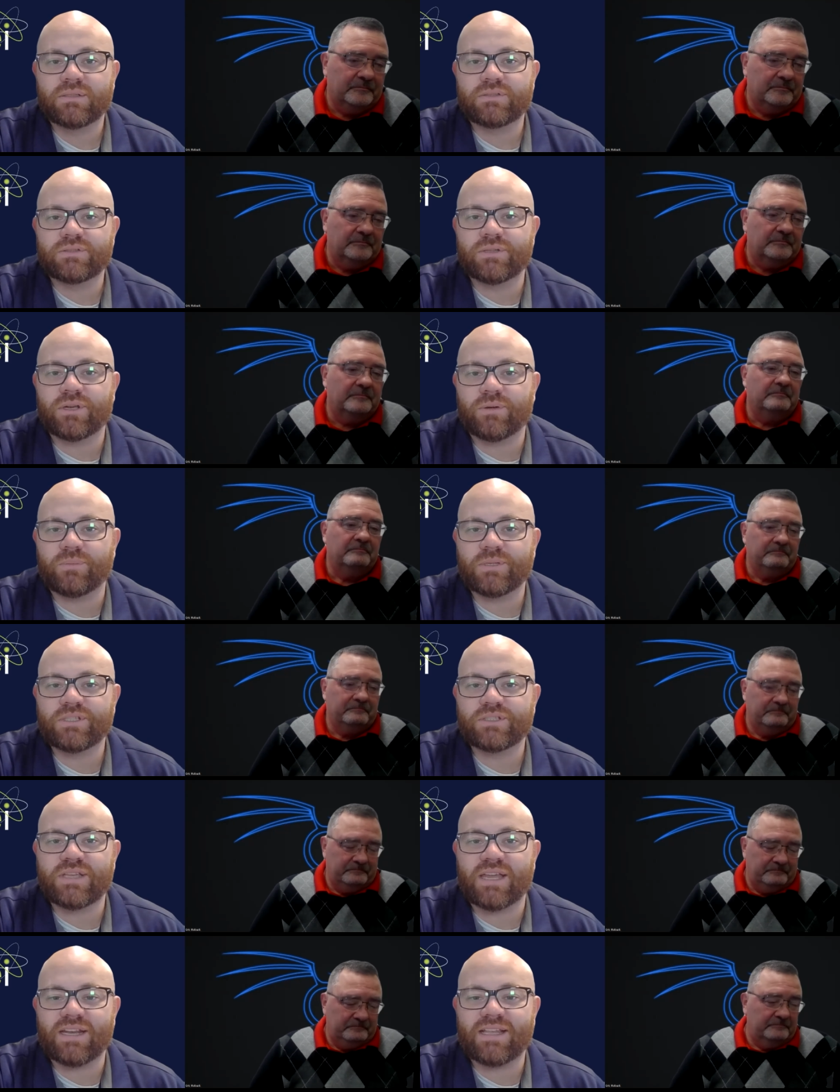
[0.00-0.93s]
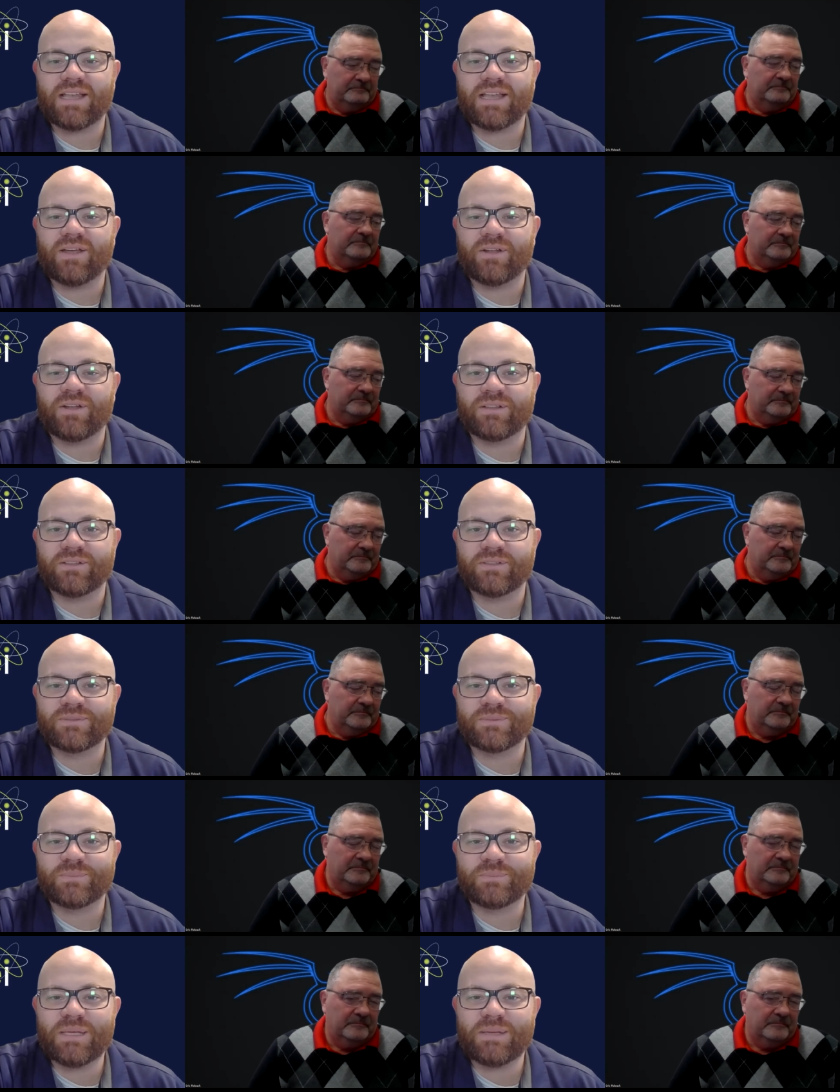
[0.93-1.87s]
Speaker 1: So we just got to count on
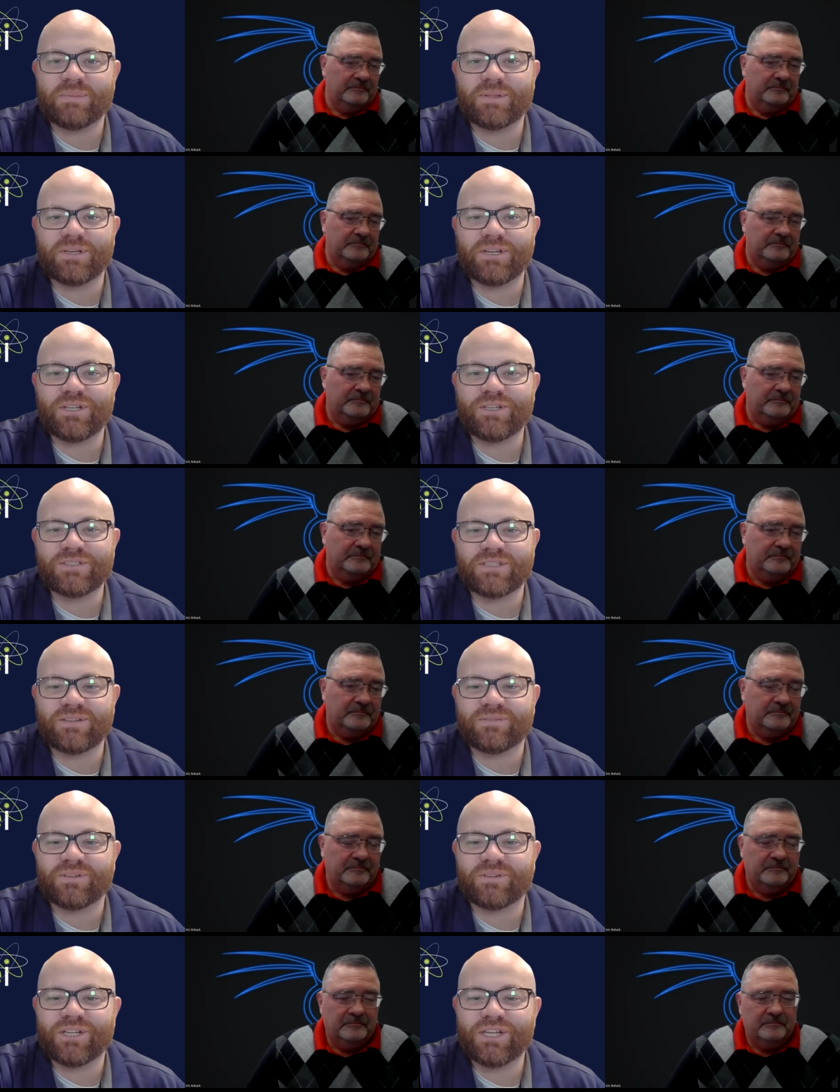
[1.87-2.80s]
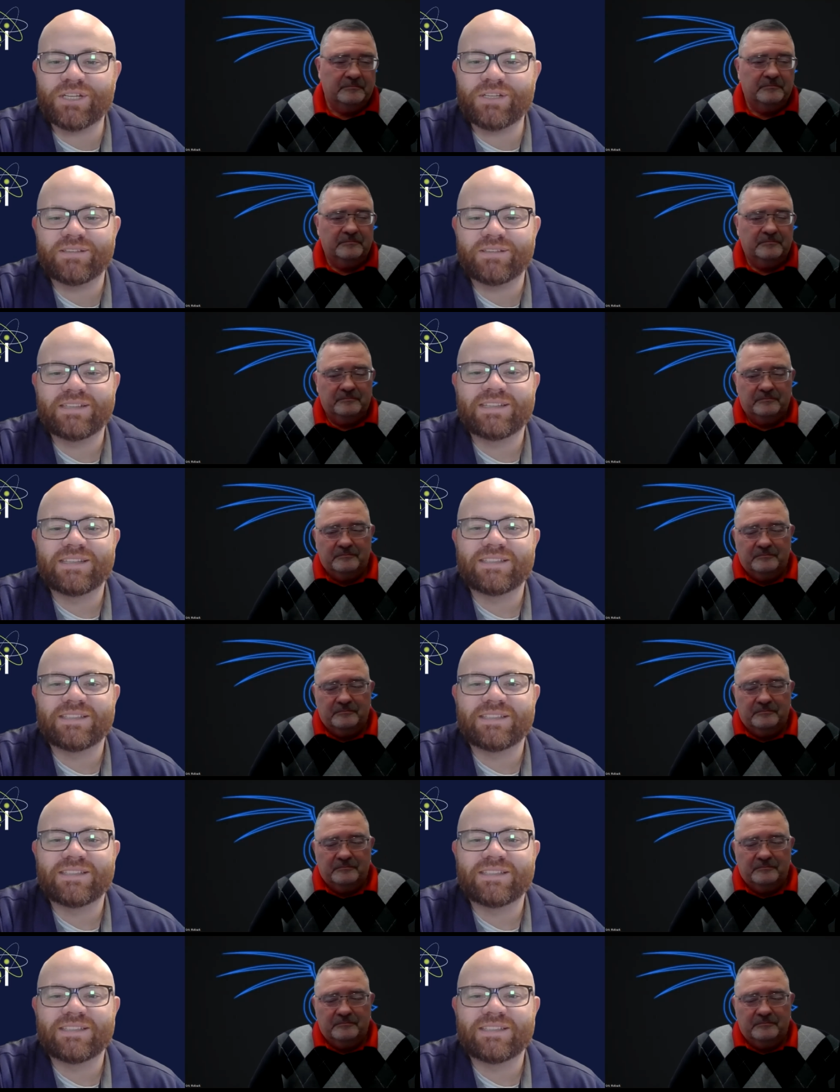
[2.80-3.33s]
those people that are using it for good